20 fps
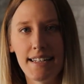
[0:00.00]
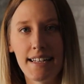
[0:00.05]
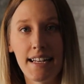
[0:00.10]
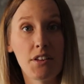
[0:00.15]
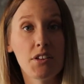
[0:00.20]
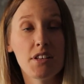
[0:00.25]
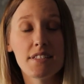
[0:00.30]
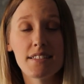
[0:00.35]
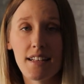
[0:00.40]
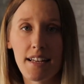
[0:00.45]

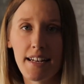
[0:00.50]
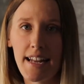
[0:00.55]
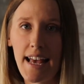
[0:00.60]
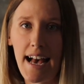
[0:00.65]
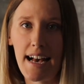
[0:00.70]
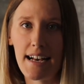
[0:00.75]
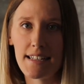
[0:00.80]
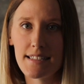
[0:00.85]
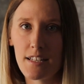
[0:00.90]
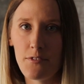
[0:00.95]
Now the sun
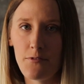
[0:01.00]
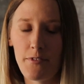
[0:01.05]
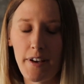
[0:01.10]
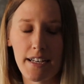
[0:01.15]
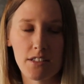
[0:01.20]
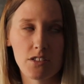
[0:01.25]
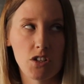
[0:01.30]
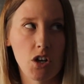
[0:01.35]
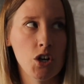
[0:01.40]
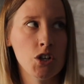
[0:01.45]
has
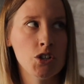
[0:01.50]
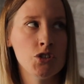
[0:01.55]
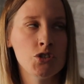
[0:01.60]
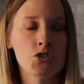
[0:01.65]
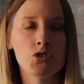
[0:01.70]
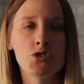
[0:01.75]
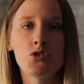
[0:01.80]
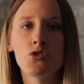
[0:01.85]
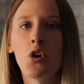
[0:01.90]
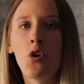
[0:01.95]
effects on
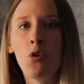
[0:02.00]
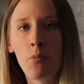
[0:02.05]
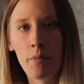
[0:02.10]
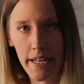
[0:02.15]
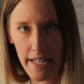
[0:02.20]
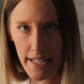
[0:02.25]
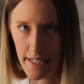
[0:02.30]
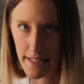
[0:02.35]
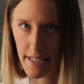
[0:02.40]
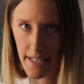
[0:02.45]
so
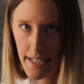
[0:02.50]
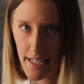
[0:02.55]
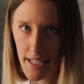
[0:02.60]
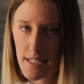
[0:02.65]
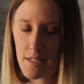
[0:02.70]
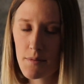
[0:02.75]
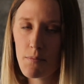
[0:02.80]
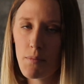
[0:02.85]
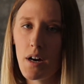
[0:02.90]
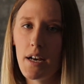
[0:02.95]
many
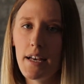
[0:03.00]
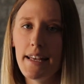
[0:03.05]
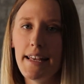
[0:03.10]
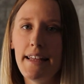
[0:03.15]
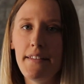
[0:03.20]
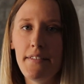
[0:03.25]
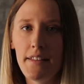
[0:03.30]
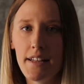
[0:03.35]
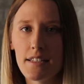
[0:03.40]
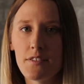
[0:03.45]
things, but
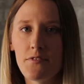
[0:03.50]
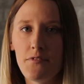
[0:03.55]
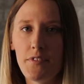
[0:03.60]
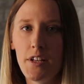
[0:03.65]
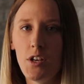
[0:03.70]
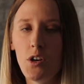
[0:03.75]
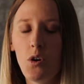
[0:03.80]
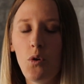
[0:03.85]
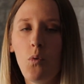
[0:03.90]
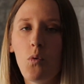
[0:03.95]
in this
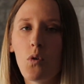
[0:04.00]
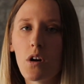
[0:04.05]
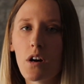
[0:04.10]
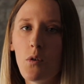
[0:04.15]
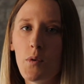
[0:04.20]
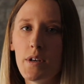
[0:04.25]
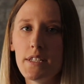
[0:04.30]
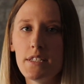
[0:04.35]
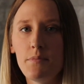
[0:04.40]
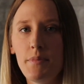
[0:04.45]
video we're
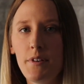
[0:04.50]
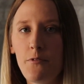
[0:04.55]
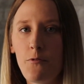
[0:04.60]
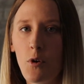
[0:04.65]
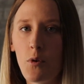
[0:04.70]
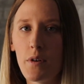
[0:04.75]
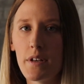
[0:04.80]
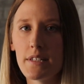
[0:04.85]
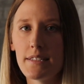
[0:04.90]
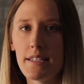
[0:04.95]
going to be
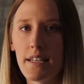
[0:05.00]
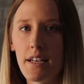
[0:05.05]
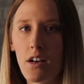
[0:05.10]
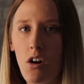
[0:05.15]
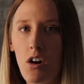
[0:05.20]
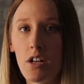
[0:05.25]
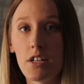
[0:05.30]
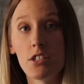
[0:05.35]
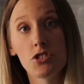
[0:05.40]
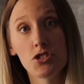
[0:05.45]
focusing
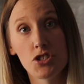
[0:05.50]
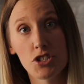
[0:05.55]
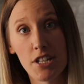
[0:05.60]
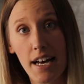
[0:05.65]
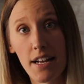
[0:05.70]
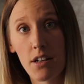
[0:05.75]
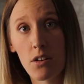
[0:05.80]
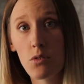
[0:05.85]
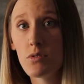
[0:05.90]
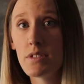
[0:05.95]
on
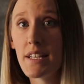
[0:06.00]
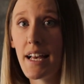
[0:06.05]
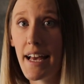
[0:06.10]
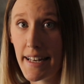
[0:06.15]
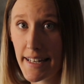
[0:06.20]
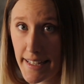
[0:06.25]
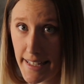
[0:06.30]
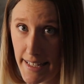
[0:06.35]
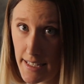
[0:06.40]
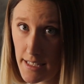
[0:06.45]
shadows
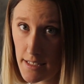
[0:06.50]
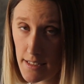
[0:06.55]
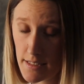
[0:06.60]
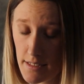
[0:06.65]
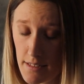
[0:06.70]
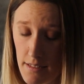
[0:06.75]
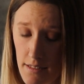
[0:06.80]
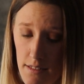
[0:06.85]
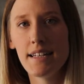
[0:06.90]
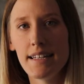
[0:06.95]
and
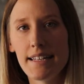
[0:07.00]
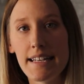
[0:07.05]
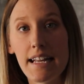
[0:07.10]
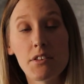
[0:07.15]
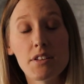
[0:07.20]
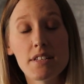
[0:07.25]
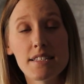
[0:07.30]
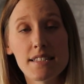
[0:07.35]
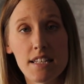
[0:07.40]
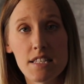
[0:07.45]
heat.
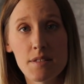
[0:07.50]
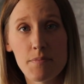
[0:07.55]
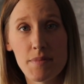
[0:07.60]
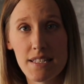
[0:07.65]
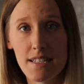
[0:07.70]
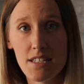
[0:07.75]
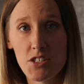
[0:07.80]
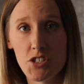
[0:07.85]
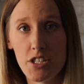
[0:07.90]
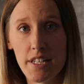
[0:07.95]
Now the sun's
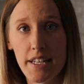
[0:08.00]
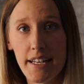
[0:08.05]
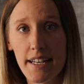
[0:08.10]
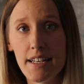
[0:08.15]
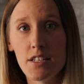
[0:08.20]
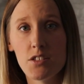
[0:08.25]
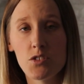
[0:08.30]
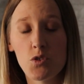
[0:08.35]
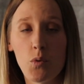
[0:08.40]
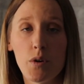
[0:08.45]
positioning
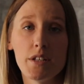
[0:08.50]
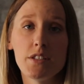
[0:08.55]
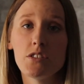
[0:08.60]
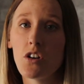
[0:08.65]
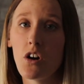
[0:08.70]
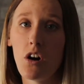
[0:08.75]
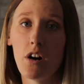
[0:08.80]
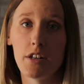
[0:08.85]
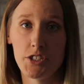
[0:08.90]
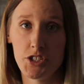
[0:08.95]
is going to
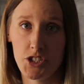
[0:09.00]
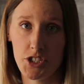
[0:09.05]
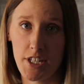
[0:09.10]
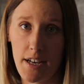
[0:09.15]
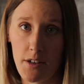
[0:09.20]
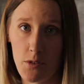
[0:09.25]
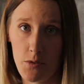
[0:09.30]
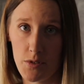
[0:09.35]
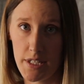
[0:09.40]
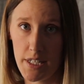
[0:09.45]
cause
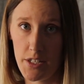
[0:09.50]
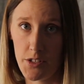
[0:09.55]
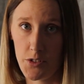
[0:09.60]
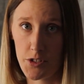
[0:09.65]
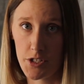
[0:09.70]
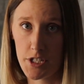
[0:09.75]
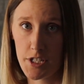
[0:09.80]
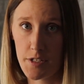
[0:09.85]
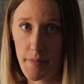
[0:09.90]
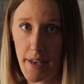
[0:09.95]
shadows in
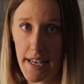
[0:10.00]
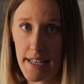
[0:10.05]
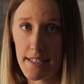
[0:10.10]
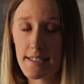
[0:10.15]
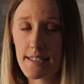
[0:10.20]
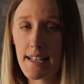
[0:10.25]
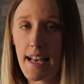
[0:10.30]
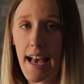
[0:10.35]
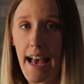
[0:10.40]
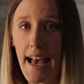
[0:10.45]
your
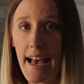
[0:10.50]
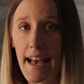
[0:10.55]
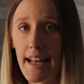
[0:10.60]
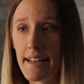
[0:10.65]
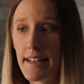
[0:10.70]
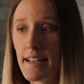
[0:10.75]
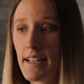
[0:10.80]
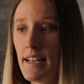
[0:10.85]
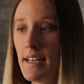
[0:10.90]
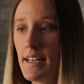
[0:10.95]
space,
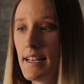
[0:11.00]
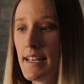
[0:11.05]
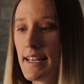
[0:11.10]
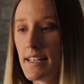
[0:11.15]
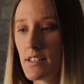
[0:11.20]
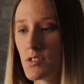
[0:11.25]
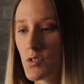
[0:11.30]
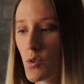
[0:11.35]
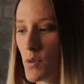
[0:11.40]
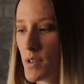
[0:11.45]
and
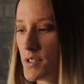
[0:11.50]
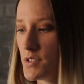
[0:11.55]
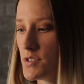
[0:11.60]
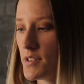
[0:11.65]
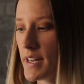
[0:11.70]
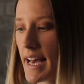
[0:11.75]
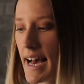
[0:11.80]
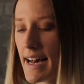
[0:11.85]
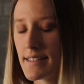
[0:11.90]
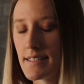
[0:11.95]
it's going
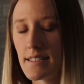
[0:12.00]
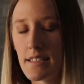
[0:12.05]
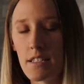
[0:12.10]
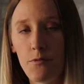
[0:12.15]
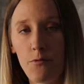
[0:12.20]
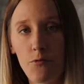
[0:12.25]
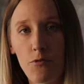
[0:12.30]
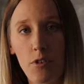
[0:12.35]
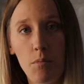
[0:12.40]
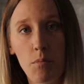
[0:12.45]
to cast
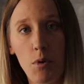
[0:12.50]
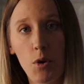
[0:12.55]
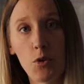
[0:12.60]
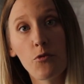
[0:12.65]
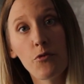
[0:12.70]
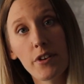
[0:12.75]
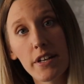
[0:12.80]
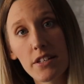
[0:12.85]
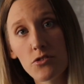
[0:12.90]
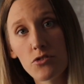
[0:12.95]
them from
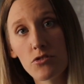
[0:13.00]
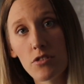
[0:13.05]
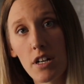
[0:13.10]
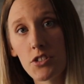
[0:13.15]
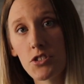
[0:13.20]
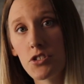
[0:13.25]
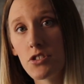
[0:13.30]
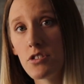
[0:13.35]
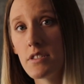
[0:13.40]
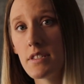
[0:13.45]
both fixed
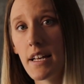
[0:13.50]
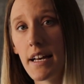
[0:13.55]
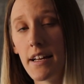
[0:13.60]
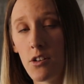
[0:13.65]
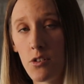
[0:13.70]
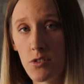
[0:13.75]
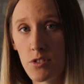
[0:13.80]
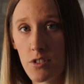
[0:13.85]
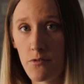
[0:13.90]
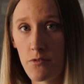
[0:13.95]
structures
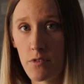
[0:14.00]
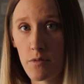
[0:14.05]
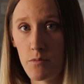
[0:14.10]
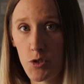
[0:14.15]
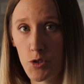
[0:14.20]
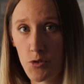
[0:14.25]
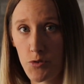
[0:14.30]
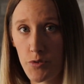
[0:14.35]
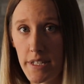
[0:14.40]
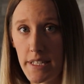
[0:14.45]
and also from
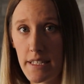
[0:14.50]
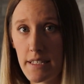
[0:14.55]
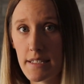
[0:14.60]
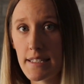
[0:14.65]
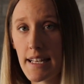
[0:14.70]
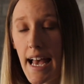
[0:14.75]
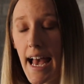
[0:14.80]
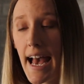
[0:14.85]
trees.